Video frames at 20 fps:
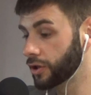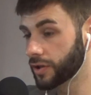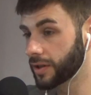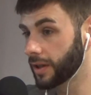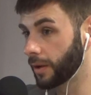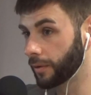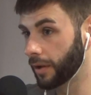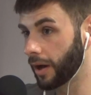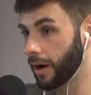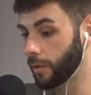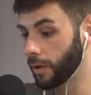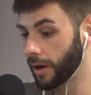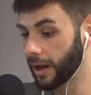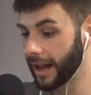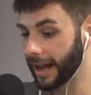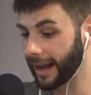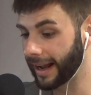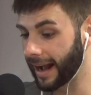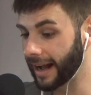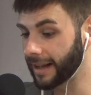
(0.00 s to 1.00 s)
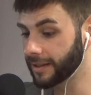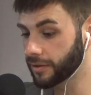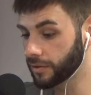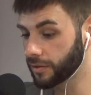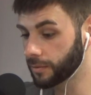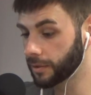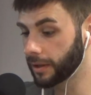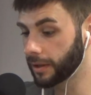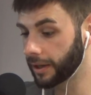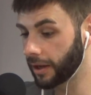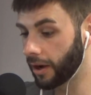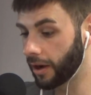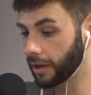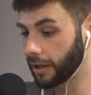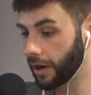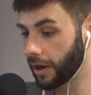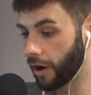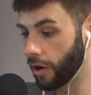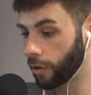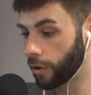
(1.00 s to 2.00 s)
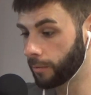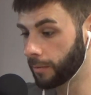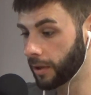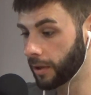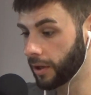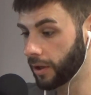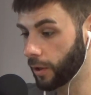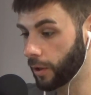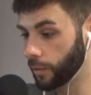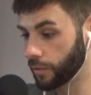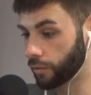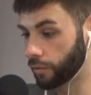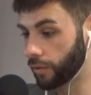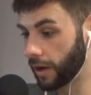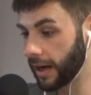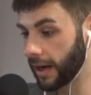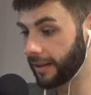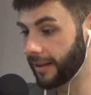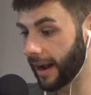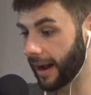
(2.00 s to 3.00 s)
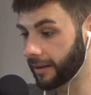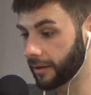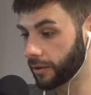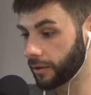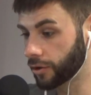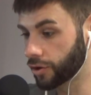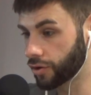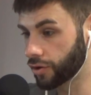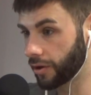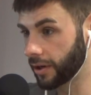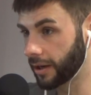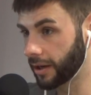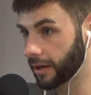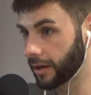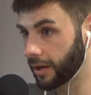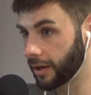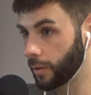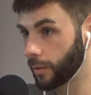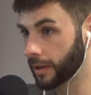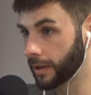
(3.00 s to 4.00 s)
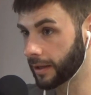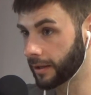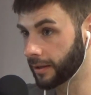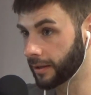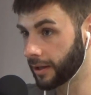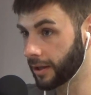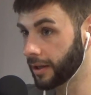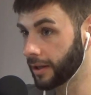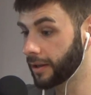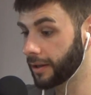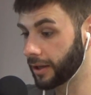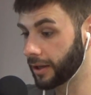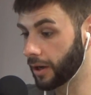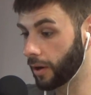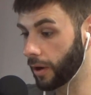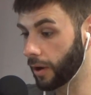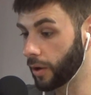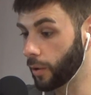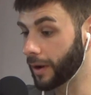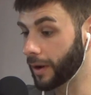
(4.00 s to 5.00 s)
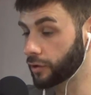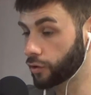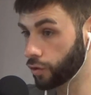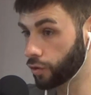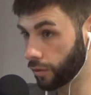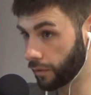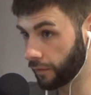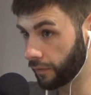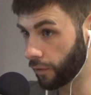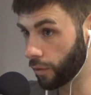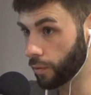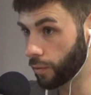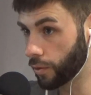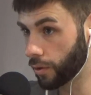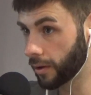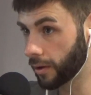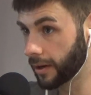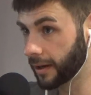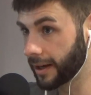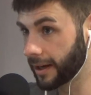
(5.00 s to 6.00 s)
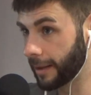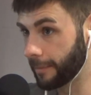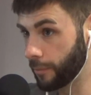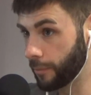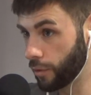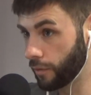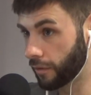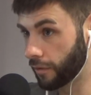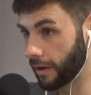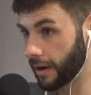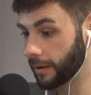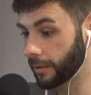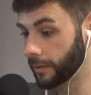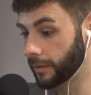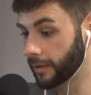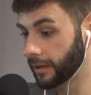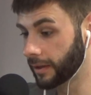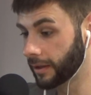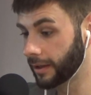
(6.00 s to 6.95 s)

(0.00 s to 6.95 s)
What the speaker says: just don't know. Can someone like Holly Holm, who's a really technical striker, who can, who has good footwork, can move around,